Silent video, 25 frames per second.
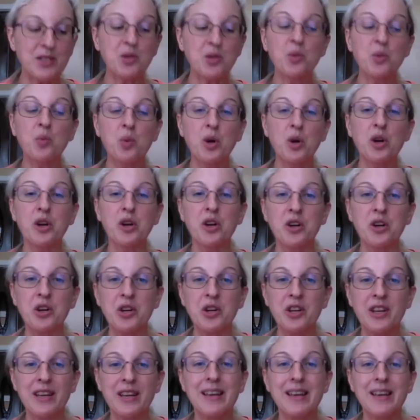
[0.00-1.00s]
the
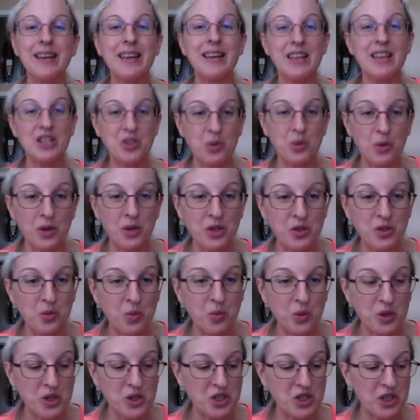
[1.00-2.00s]
Word, is going to
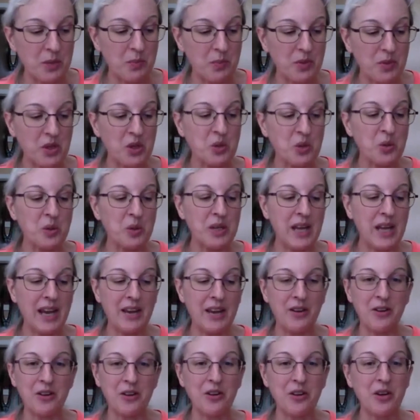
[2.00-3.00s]
worship the
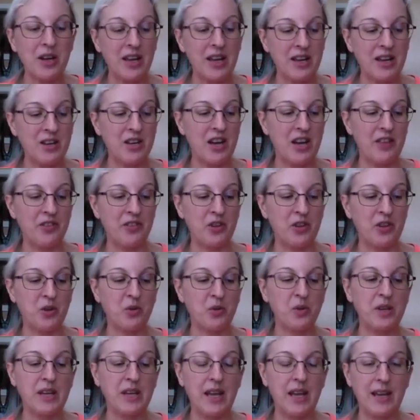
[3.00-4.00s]
Creator and not the
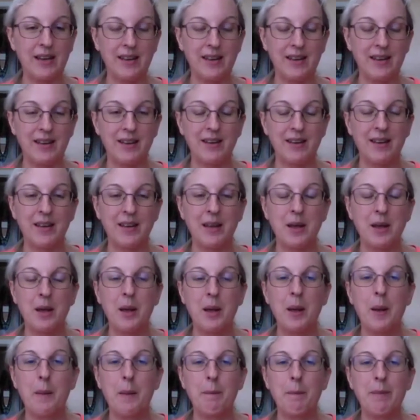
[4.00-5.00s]
created.
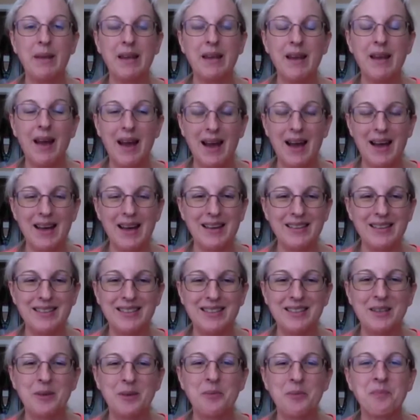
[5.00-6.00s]

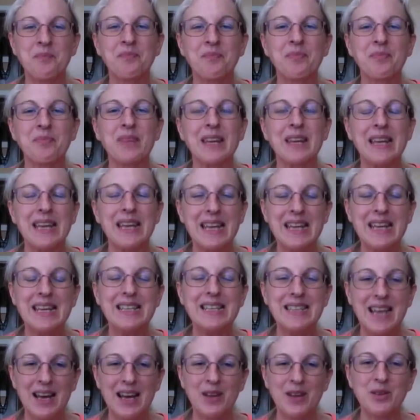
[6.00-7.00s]
Because he
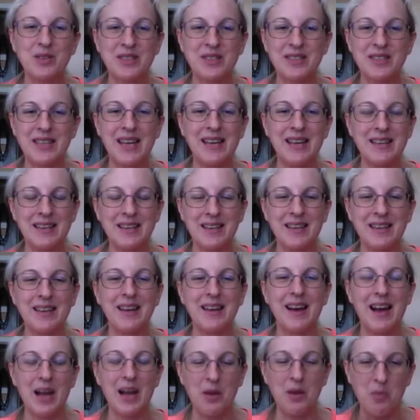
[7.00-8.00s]
tells Satan,
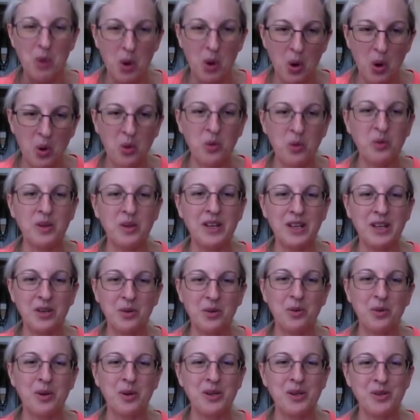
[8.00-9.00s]
I'm only
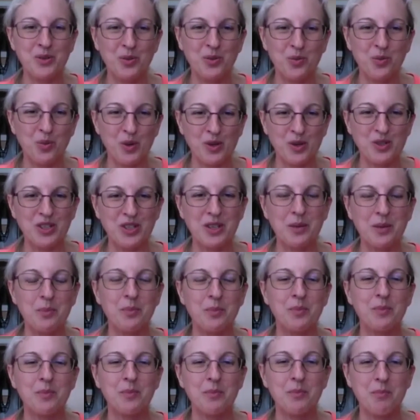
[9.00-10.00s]
going to worship
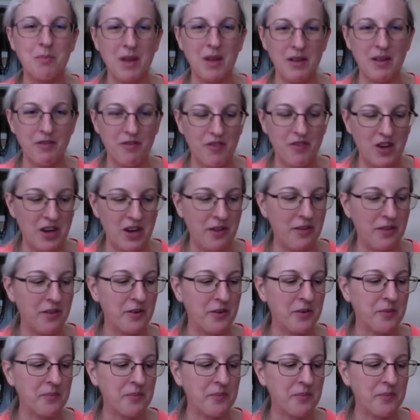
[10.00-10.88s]
my Father.